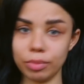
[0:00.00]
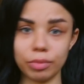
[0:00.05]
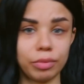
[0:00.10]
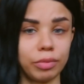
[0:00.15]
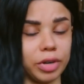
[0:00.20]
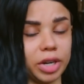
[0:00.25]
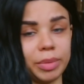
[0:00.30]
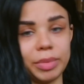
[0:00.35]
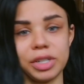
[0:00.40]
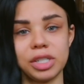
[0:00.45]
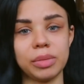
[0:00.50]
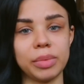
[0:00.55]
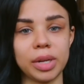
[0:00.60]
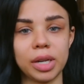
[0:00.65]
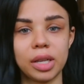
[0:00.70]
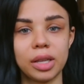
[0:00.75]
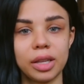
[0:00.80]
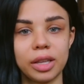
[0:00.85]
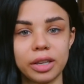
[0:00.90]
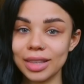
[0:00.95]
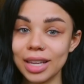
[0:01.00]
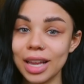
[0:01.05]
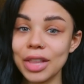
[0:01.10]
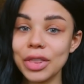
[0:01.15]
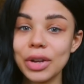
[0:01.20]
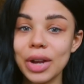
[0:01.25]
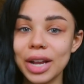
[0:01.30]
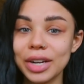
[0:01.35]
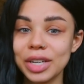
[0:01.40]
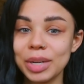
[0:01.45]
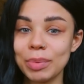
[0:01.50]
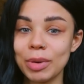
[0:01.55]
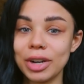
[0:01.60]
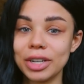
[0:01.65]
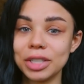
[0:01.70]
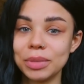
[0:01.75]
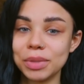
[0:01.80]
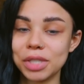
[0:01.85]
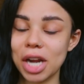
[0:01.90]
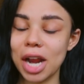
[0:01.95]
pretty much immediately. The other acne
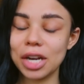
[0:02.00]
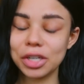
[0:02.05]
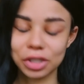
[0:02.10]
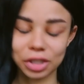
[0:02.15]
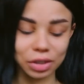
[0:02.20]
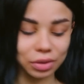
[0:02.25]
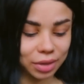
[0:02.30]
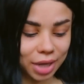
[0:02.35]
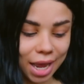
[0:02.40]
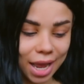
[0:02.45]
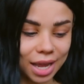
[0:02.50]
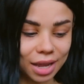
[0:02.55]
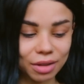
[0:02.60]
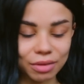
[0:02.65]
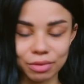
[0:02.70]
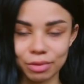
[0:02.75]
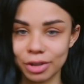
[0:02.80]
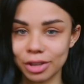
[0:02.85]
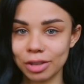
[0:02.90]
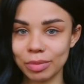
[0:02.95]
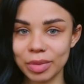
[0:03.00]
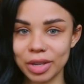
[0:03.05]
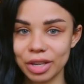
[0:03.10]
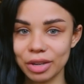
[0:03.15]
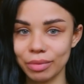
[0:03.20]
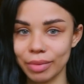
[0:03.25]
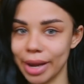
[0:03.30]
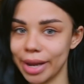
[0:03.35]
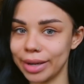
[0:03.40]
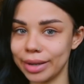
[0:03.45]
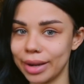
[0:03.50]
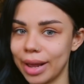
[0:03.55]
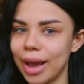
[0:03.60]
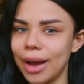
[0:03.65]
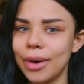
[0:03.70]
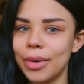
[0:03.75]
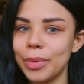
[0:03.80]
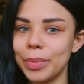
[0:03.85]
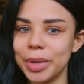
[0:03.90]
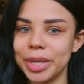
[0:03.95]
product, which I actually don't have with me right
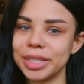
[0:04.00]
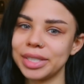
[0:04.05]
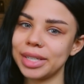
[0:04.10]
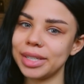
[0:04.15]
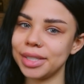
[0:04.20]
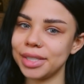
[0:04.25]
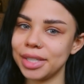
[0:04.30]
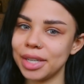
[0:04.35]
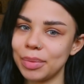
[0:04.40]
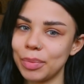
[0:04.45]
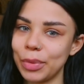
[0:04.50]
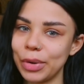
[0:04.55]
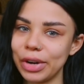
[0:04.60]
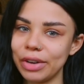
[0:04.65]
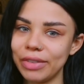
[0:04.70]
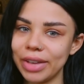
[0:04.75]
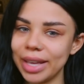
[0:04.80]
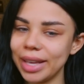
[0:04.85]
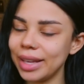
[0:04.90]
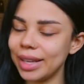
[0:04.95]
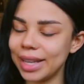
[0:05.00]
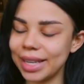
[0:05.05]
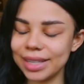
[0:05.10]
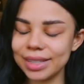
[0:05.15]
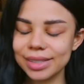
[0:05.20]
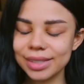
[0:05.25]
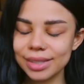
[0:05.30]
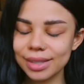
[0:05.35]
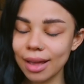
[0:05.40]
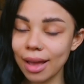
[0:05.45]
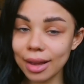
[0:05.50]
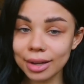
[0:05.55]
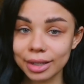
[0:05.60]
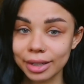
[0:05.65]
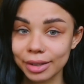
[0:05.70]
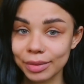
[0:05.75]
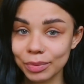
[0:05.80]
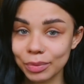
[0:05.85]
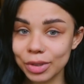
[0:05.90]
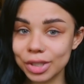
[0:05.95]
now because I need to get more of it, is
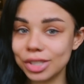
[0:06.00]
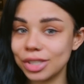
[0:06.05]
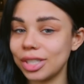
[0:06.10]
honey, which